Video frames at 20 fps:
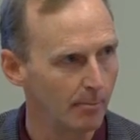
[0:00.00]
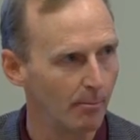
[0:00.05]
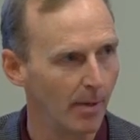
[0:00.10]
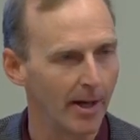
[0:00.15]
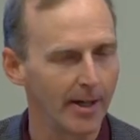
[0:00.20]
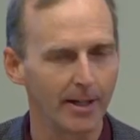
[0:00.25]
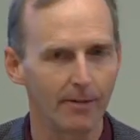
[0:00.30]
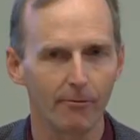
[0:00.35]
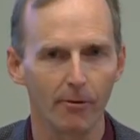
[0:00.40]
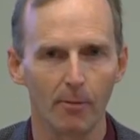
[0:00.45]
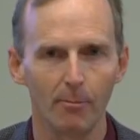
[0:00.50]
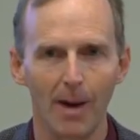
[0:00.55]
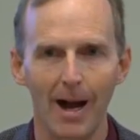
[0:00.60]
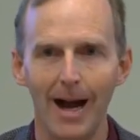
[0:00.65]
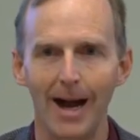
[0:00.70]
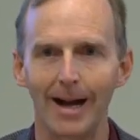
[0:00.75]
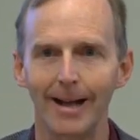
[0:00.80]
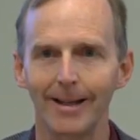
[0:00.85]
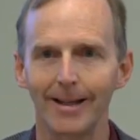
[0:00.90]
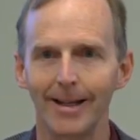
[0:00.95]
But in
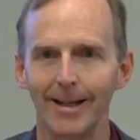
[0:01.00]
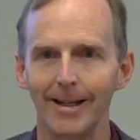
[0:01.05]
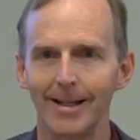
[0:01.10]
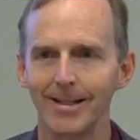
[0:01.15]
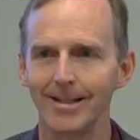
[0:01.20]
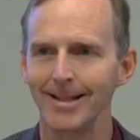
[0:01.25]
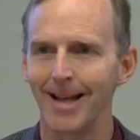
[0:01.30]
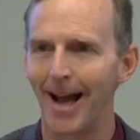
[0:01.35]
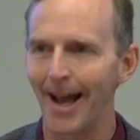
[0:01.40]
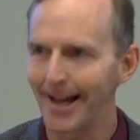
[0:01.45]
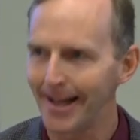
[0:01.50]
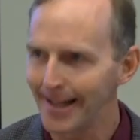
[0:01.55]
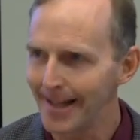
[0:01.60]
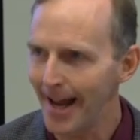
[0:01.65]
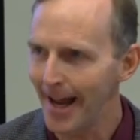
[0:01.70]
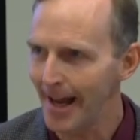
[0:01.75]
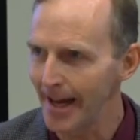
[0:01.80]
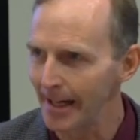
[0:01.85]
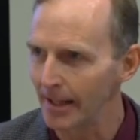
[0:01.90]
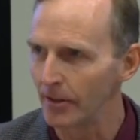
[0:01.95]
Vermont, it is 9
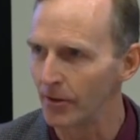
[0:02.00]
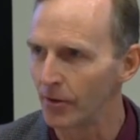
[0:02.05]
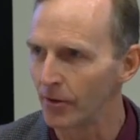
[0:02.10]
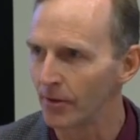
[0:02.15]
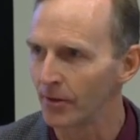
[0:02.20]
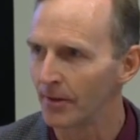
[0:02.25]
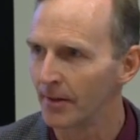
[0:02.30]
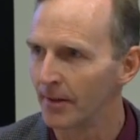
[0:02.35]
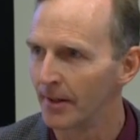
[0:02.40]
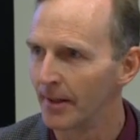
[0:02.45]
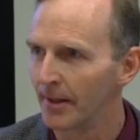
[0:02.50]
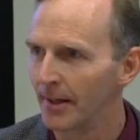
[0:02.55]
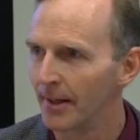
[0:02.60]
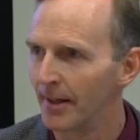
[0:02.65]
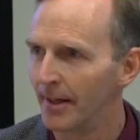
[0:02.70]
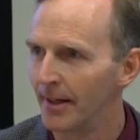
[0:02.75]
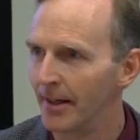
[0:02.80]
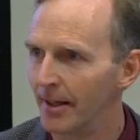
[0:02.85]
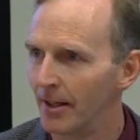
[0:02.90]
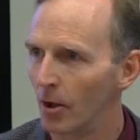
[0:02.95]
days.
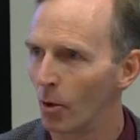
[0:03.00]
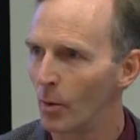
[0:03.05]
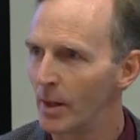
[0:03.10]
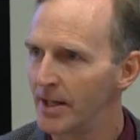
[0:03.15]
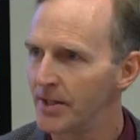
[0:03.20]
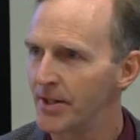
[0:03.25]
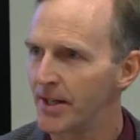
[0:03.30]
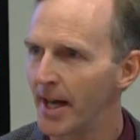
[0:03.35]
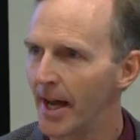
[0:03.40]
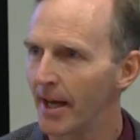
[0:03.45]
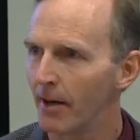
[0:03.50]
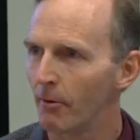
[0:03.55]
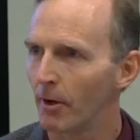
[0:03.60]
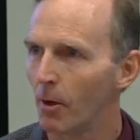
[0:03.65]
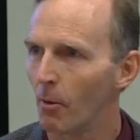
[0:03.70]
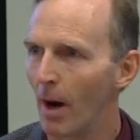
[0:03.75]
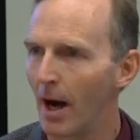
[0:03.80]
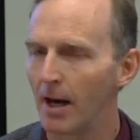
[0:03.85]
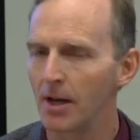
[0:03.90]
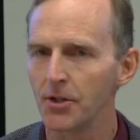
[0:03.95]
Louisiana
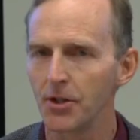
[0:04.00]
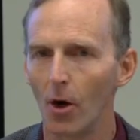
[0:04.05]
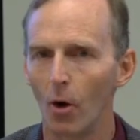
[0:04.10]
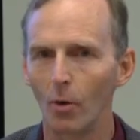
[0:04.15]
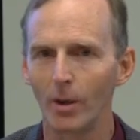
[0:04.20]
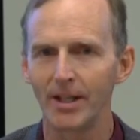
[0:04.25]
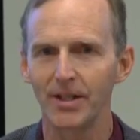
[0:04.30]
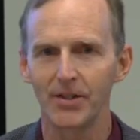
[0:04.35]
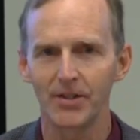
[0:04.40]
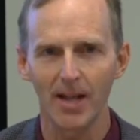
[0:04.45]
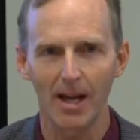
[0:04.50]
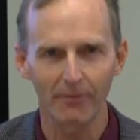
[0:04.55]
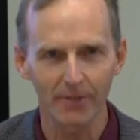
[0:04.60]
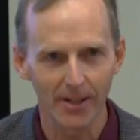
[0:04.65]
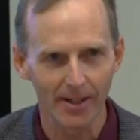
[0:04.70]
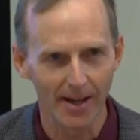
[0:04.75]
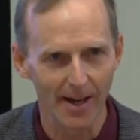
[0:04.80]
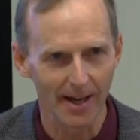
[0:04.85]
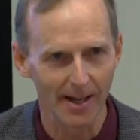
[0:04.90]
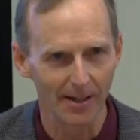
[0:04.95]
requires only
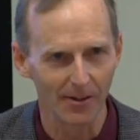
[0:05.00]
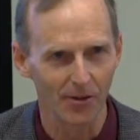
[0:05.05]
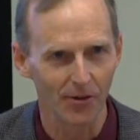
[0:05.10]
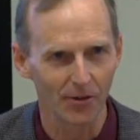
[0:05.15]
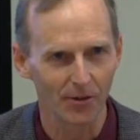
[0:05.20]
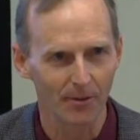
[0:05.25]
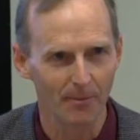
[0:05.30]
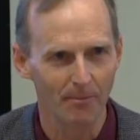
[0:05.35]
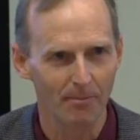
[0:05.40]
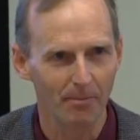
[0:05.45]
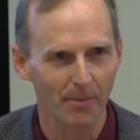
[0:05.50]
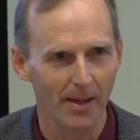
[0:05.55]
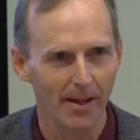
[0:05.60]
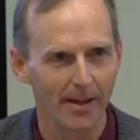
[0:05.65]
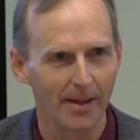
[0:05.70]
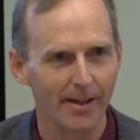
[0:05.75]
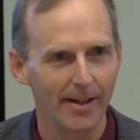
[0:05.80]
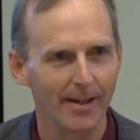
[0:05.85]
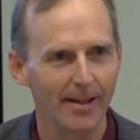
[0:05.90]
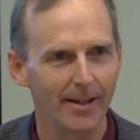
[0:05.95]
7 days.
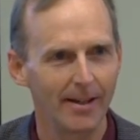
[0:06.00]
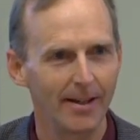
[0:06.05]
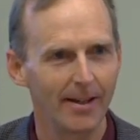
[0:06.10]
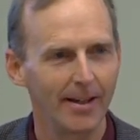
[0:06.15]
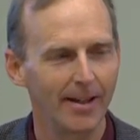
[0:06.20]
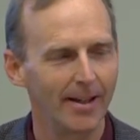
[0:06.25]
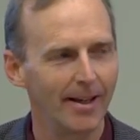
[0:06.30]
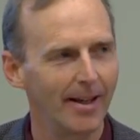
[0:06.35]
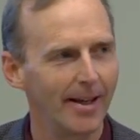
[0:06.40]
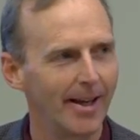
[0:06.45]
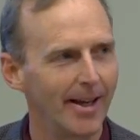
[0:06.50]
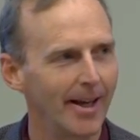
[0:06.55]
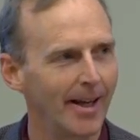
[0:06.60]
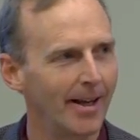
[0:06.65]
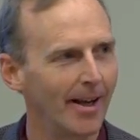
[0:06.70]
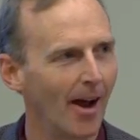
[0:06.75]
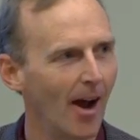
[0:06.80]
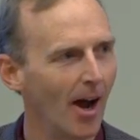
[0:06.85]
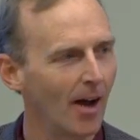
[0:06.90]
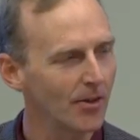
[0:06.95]

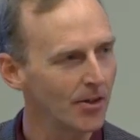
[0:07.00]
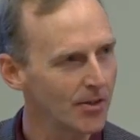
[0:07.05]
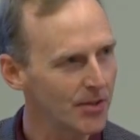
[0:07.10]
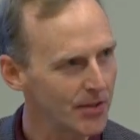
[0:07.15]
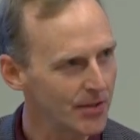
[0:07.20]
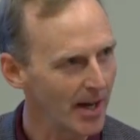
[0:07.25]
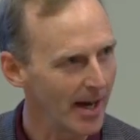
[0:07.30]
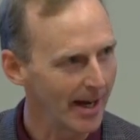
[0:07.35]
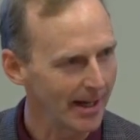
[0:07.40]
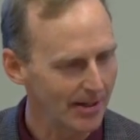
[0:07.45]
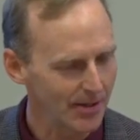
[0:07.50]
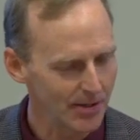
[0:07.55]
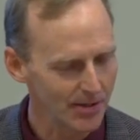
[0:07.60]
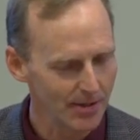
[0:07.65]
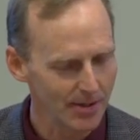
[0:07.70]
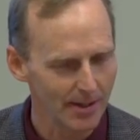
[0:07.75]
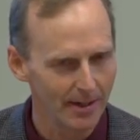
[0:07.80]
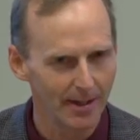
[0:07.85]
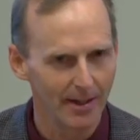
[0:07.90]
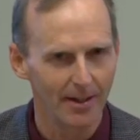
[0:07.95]
In other
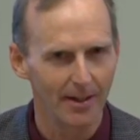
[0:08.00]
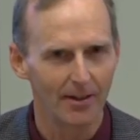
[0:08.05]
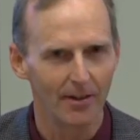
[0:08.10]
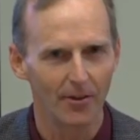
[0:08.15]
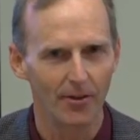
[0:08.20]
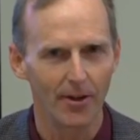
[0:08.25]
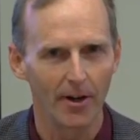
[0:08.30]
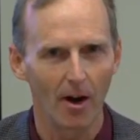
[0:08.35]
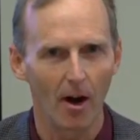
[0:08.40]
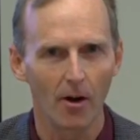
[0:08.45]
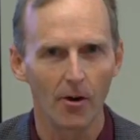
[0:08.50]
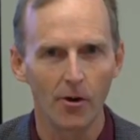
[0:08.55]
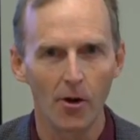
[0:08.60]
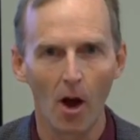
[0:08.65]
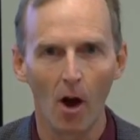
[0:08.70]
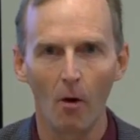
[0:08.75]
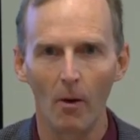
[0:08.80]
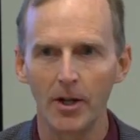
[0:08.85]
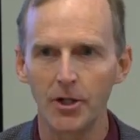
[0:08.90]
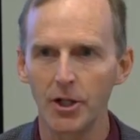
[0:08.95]
states, there are
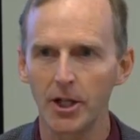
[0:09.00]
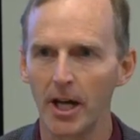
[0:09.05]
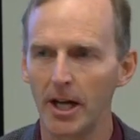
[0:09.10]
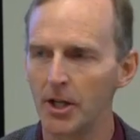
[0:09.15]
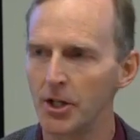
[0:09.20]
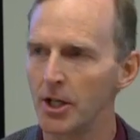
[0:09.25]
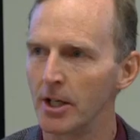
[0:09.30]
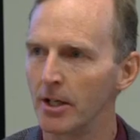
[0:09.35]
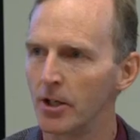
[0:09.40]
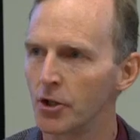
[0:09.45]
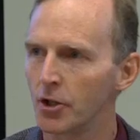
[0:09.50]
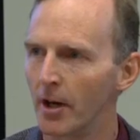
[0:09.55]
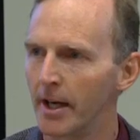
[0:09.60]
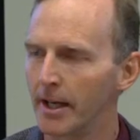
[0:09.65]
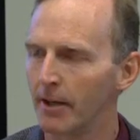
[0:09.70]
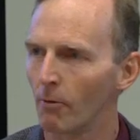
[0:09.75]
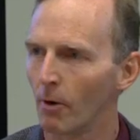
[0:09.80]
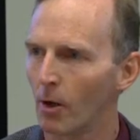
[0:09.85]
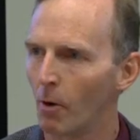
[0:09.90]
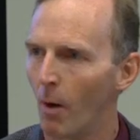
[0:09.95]
no education and
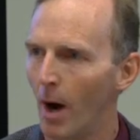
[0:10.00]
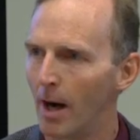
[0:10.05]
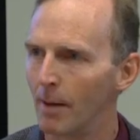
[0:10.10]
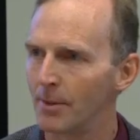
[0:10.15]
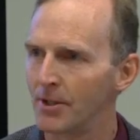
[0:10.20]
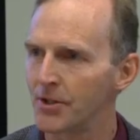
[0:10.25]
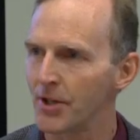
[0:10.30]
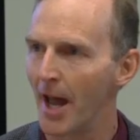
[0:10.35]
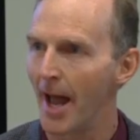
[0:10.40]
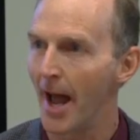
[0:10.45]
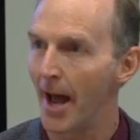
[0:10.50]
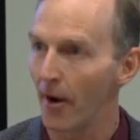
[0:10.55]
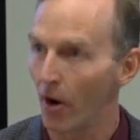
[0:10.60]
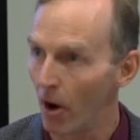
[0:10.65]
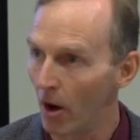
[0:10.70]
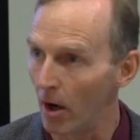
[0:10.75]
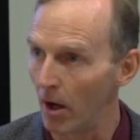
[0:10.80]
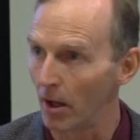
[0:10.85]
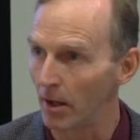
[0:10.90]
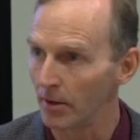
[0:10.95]
training requirements at
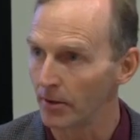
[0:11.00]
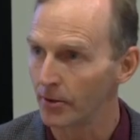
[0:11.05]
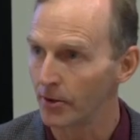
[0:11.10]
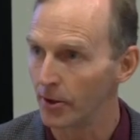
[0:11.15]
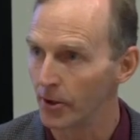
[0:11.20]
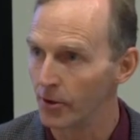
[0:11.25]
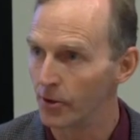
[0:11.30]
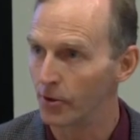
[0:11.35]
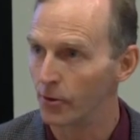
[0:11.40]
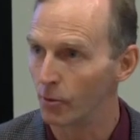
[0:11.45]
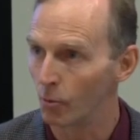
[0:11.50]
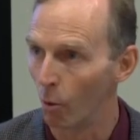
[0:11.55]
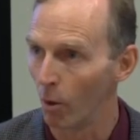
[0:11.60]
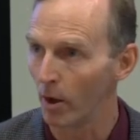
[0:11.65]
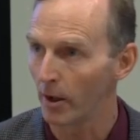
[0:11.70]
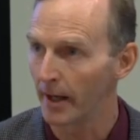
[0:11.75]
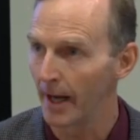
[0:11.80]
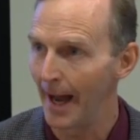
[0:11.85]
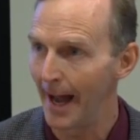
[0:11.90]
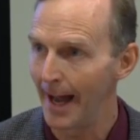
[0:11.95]
all to
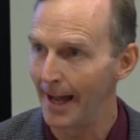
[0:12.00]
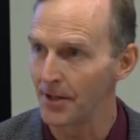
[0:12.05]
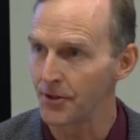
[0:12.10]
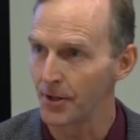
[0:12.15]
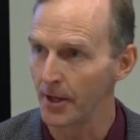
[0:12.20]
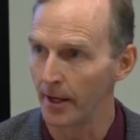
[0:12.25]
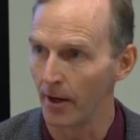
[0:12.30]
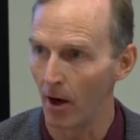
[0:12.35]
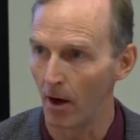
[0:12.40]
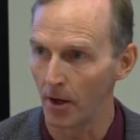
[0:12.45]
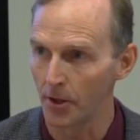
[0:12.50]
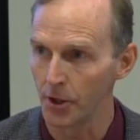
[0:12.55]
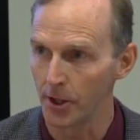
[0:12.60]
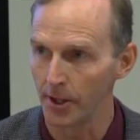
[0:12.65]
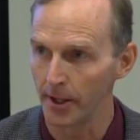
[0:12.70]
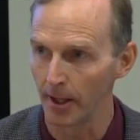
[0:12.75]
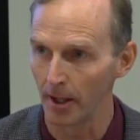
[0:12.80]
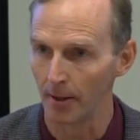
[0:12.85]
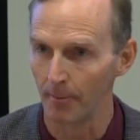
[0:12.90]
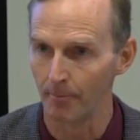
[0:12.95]
work as an
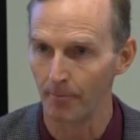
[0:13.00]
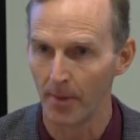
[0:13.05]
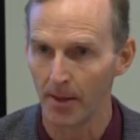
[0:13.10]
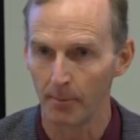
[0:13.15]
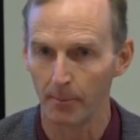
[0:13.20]
auctioneer.